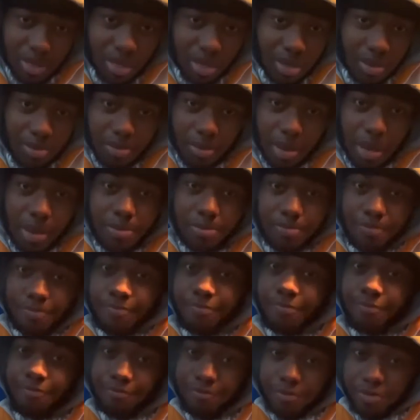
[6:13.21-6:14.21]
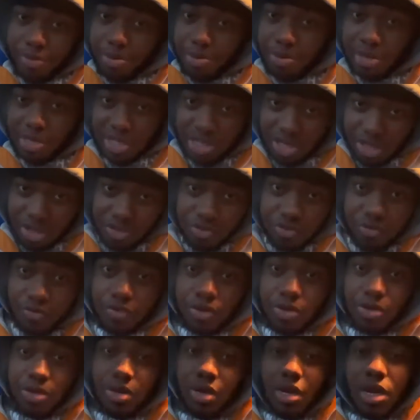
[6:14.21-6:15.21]
I'm I'm very much an
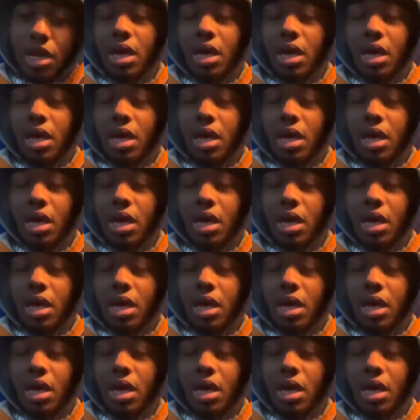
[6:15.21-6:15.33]
introvert.